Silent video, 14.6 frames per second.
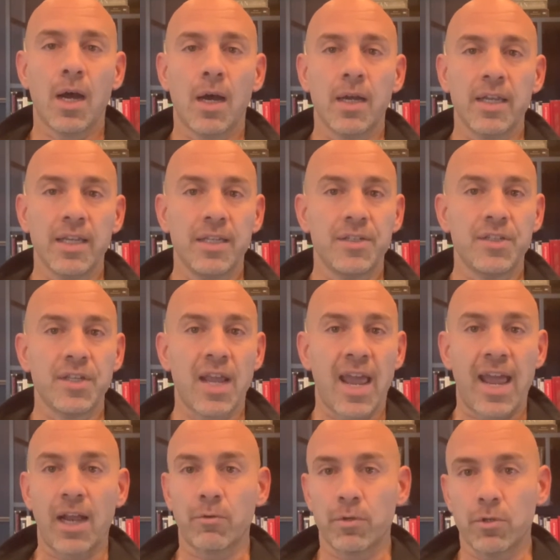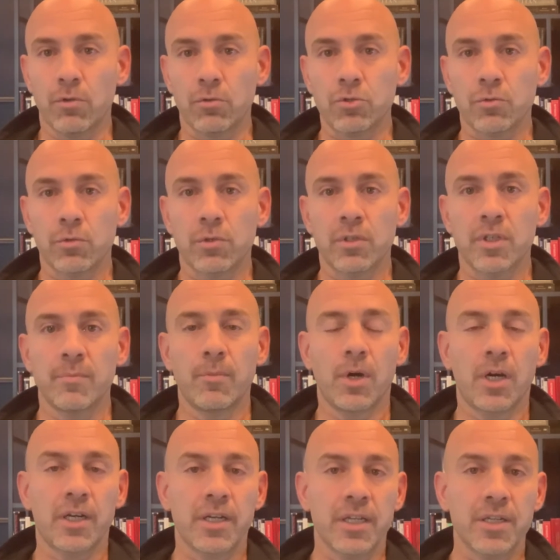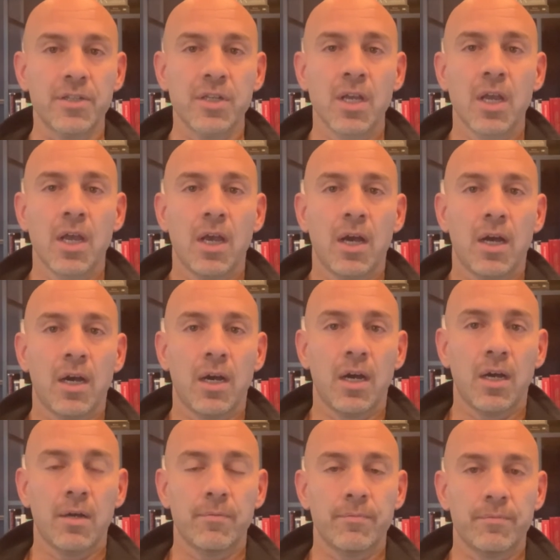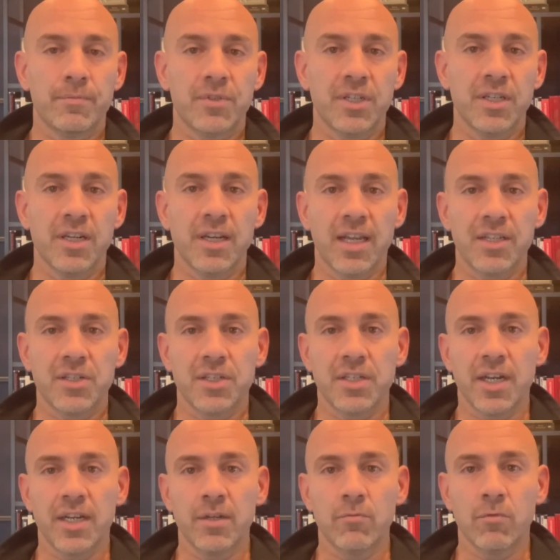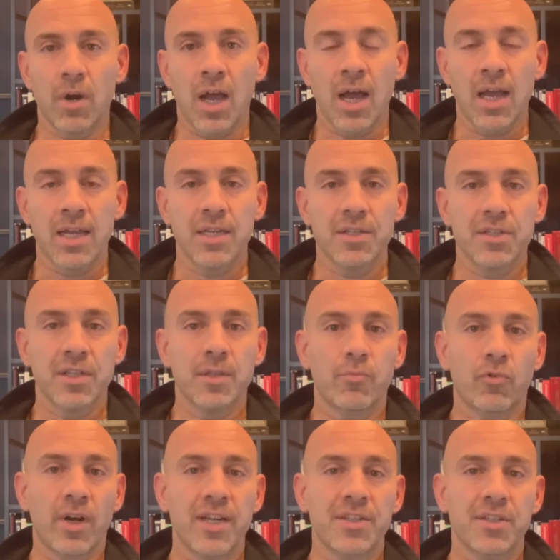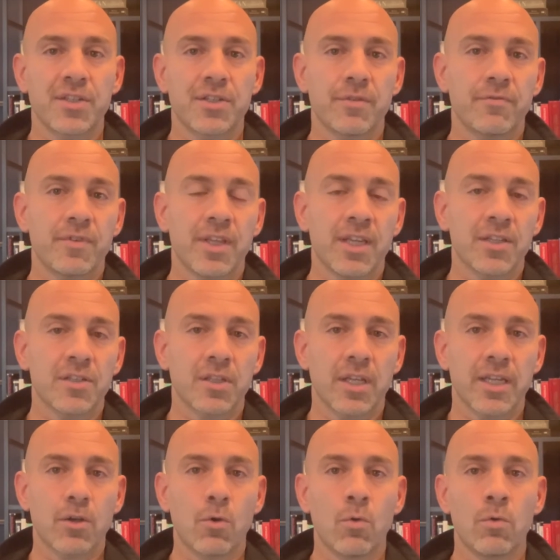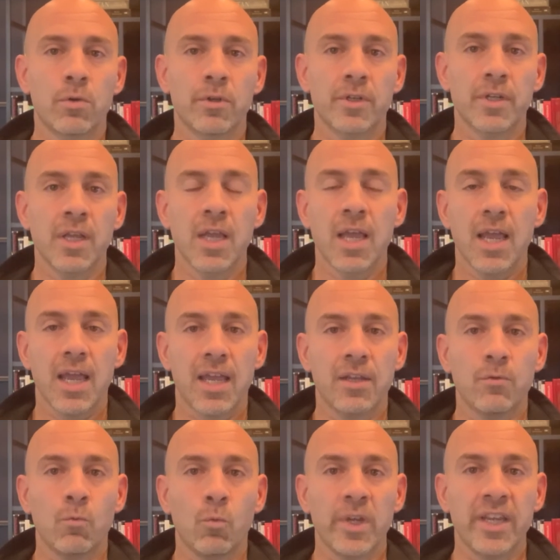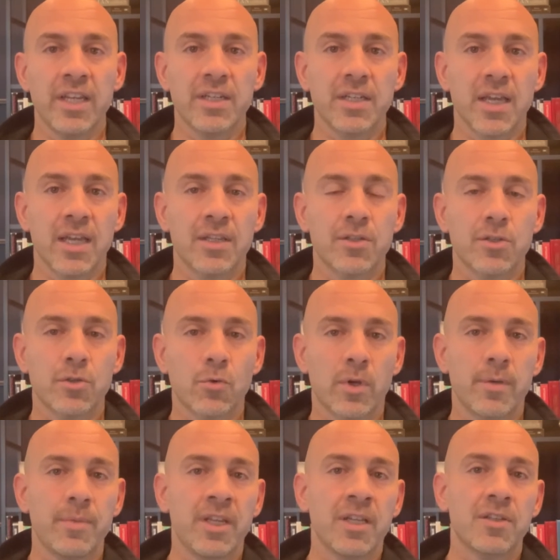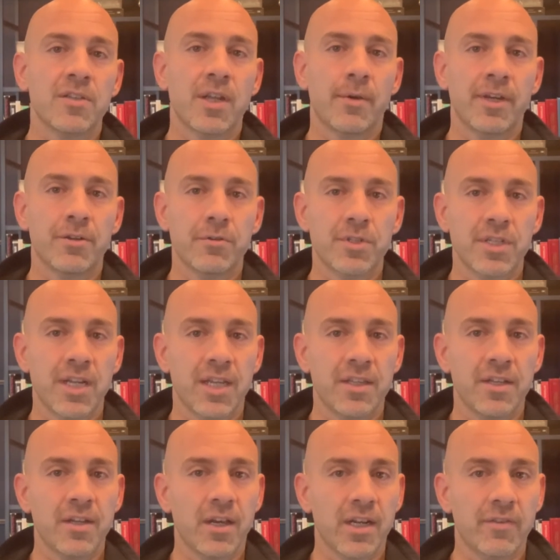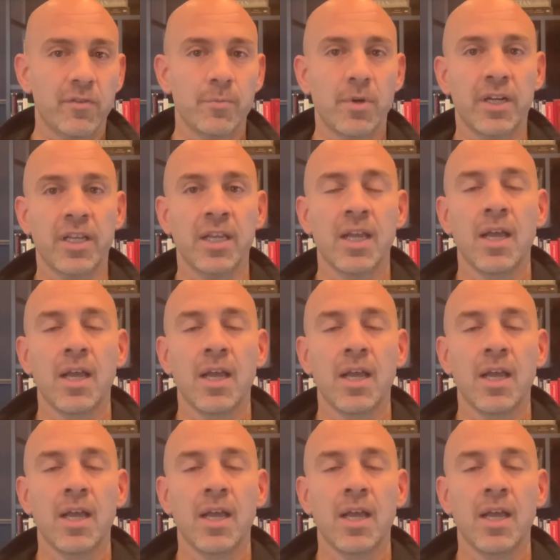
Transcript: is agricultural commodities. Seen a nice steady rise in the prices of things like corn and wheat and soybeans. Now I understand that not everybody